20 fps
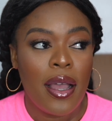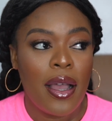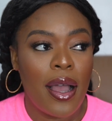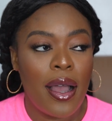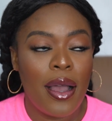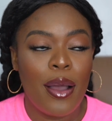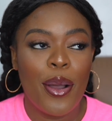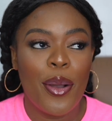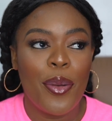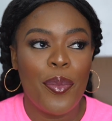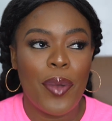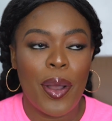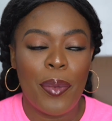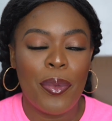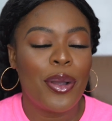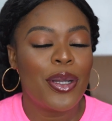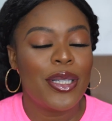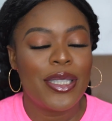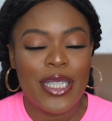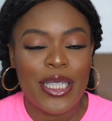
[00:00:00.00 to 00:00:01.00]
I'm not
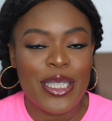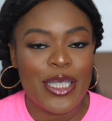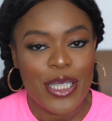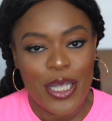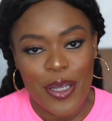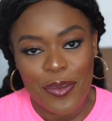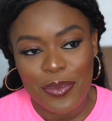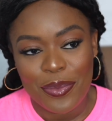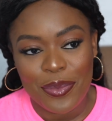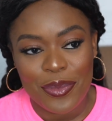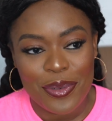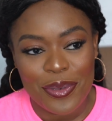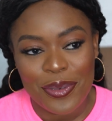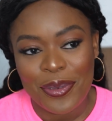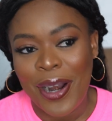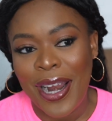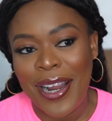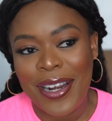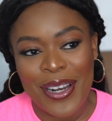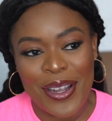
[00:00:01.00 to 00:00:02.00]
going to say the name
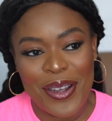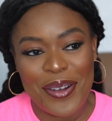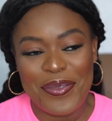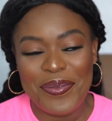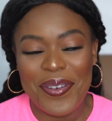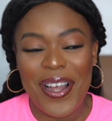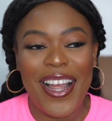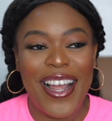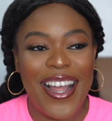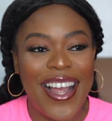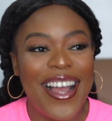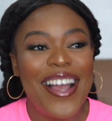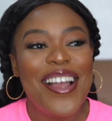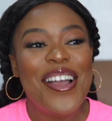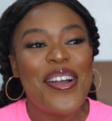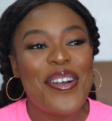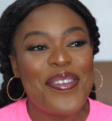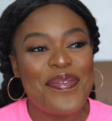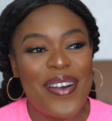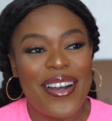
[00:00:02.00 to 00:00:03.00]
right now,
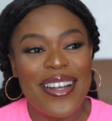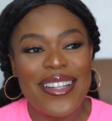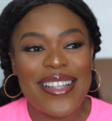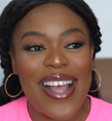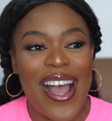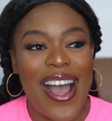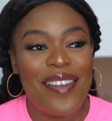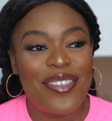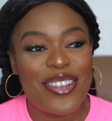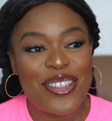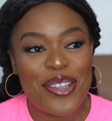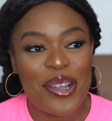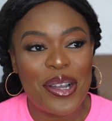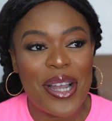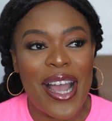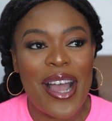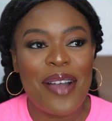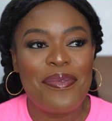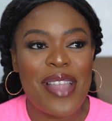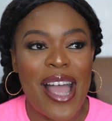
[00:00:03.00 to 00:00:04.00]
but I have a stock
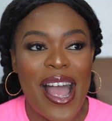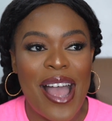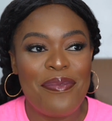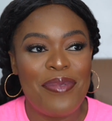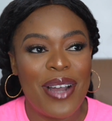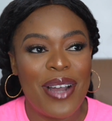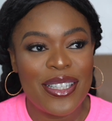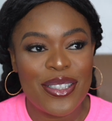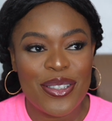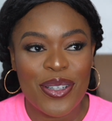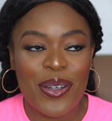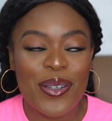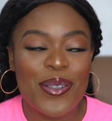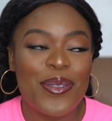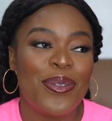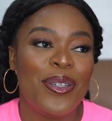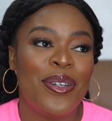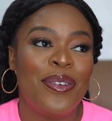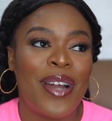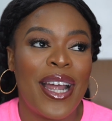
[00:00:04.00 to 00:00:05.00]
app that I
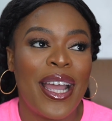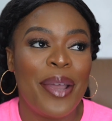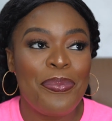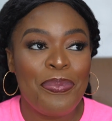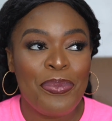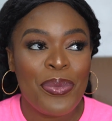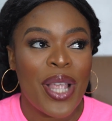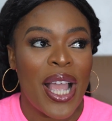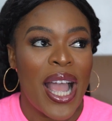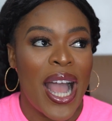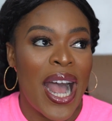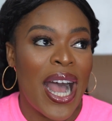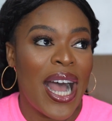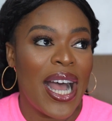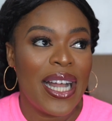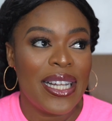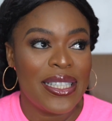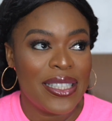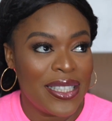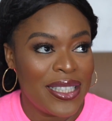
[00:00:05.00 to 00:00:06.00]
stocks with, right?
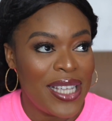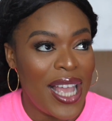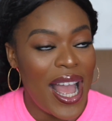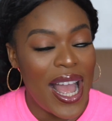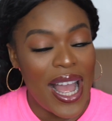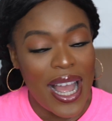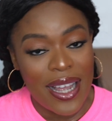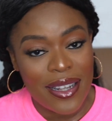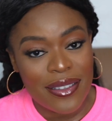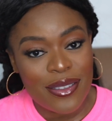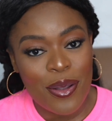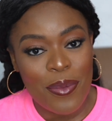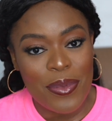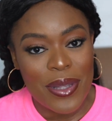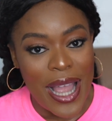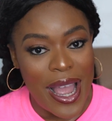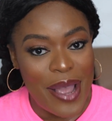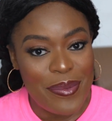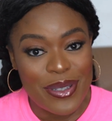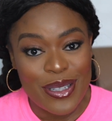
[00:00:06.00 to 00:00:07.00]
And yeah,
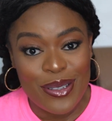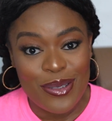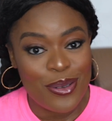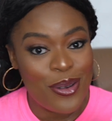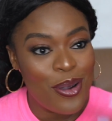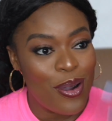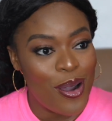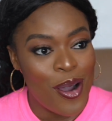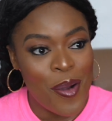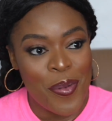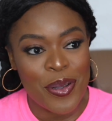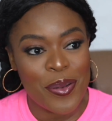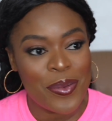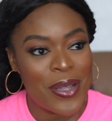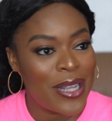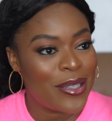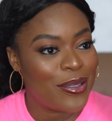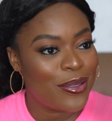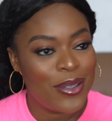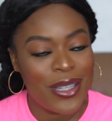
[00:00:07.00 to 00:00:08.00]
sometimes it will go up,
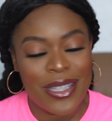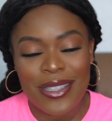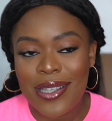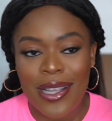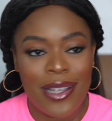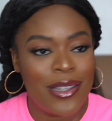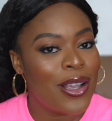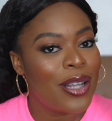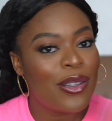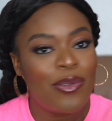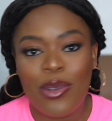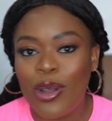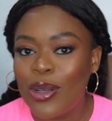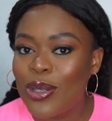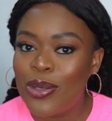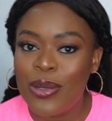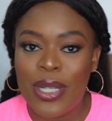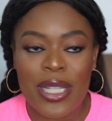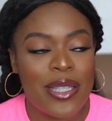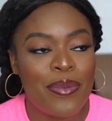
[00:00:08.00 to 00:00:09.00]
sometimes it just
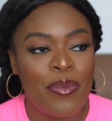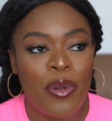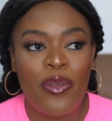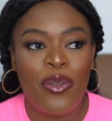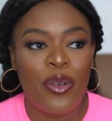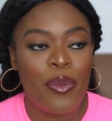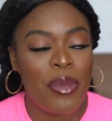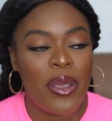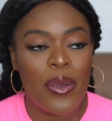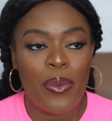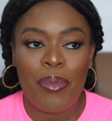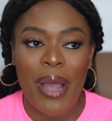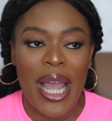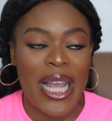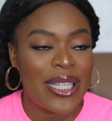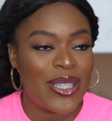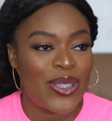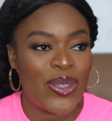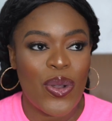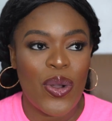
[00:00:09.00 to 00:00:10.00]
fluctuates. But for me,
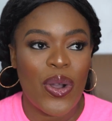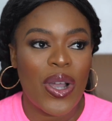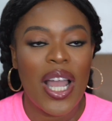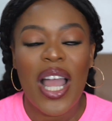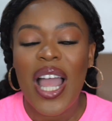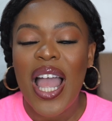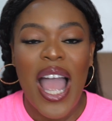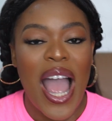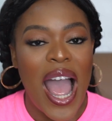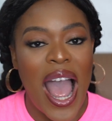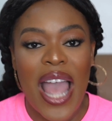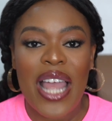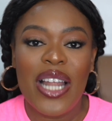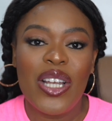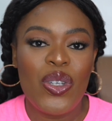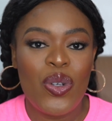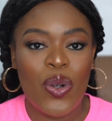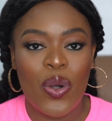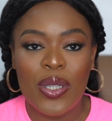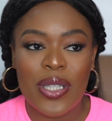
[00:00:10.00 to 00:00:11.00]
buying stock,
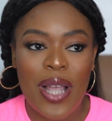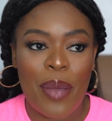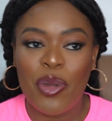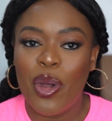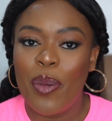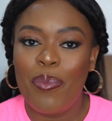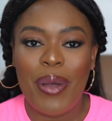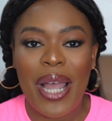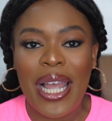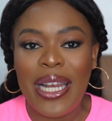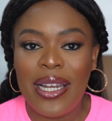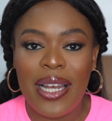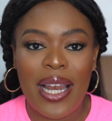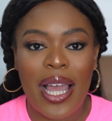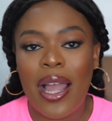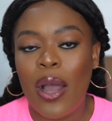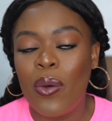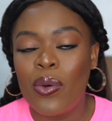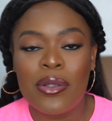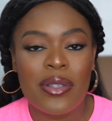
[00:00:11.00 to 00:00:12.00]
I'm not buying it
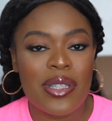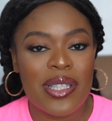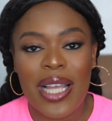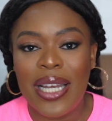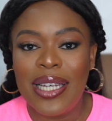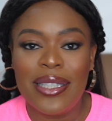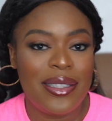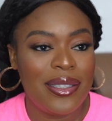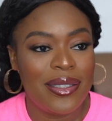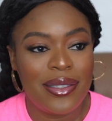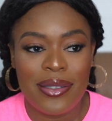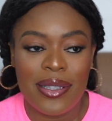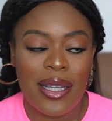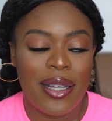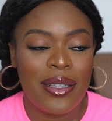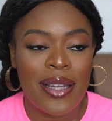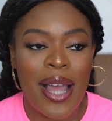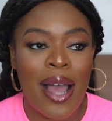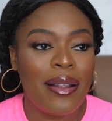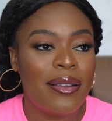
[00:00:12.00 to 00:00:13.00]
like I want to sell it this
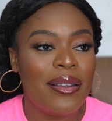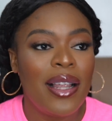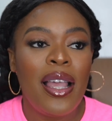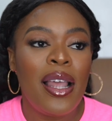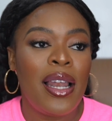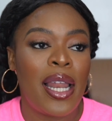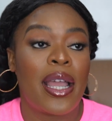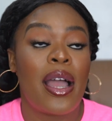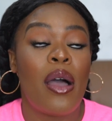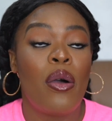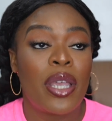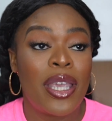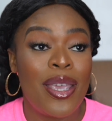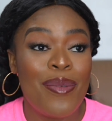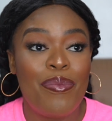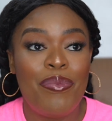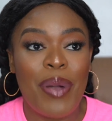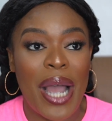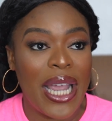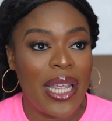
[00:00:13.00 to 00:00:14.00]
year. That, like, I'll
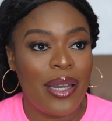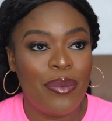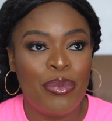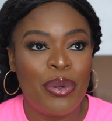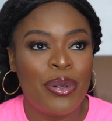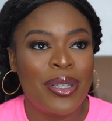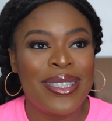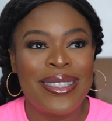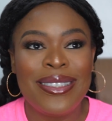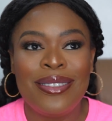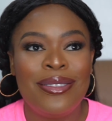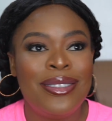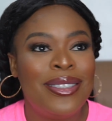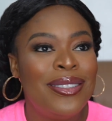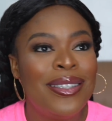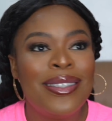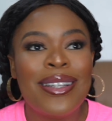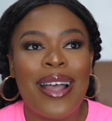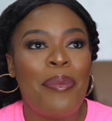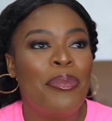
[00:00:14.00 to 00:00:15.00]
keep buying, but
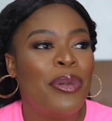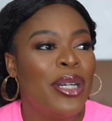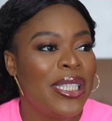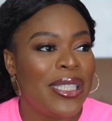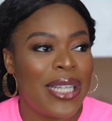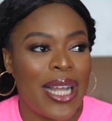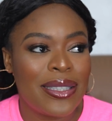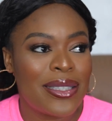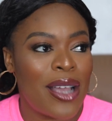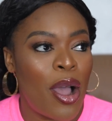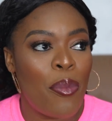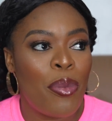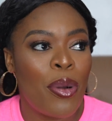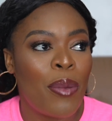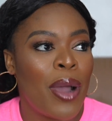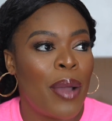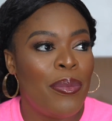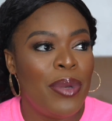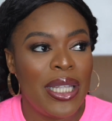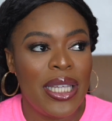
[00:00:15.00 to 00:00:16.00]
these are money that I'll
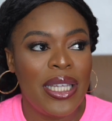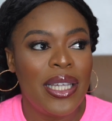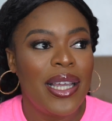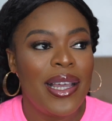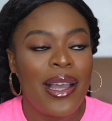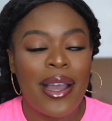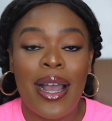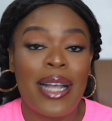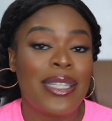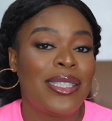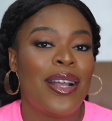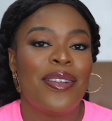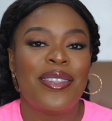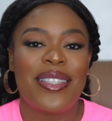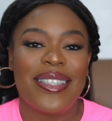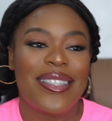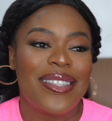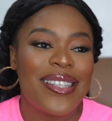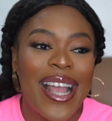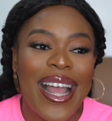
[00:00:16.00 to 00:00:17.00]
probably cash
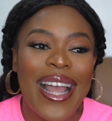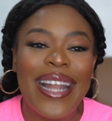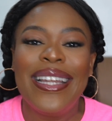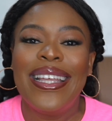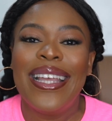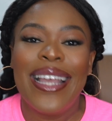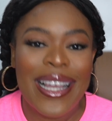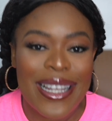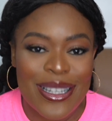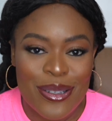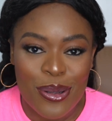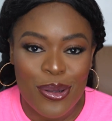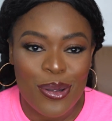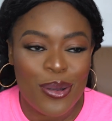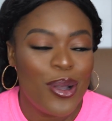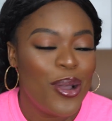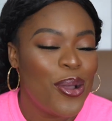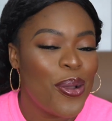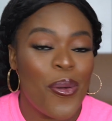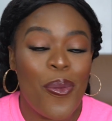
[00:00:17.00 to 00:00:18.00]
out in 10 years or
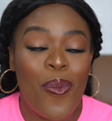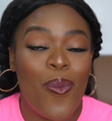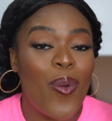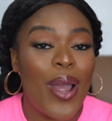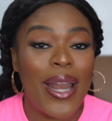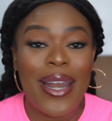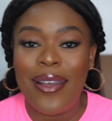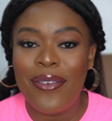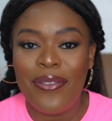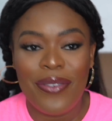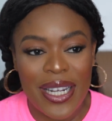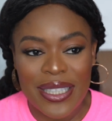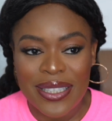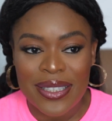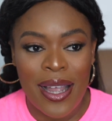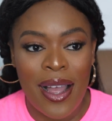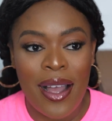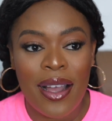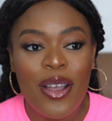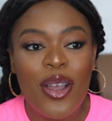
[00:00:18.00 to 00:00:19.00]
whenever,
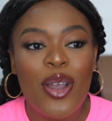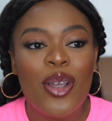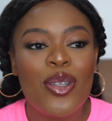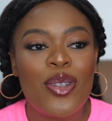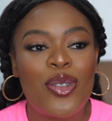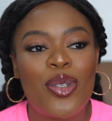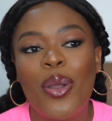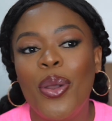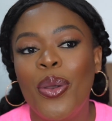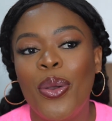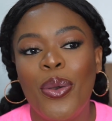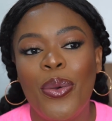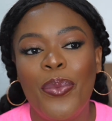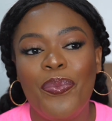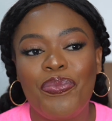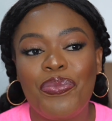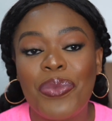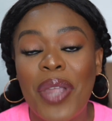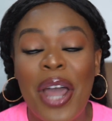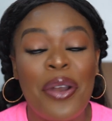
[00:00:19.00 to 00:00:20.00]
Sha. So
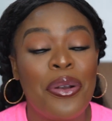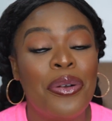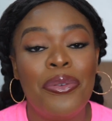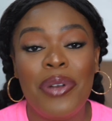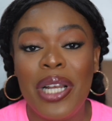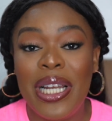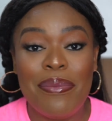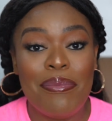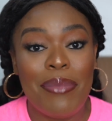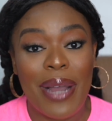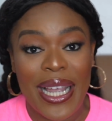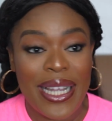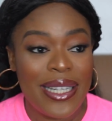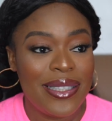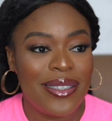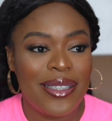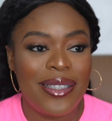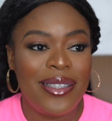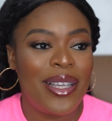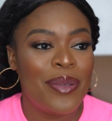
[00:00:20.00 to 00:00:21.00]
I don't really
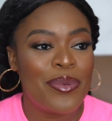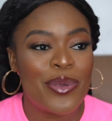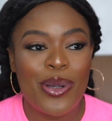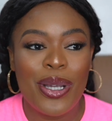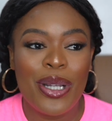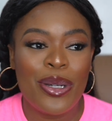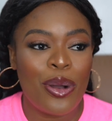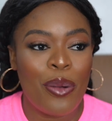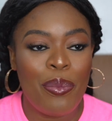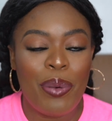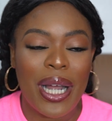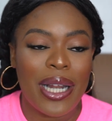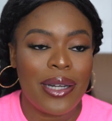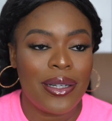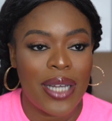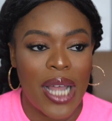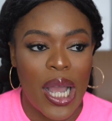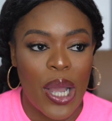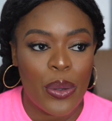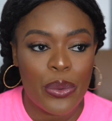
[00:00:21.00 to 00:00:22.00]
mind. It keeps going up
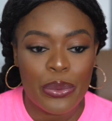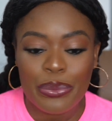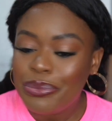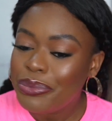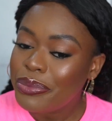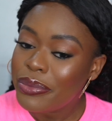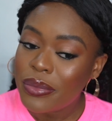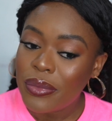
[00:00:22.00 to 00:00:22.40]
and down.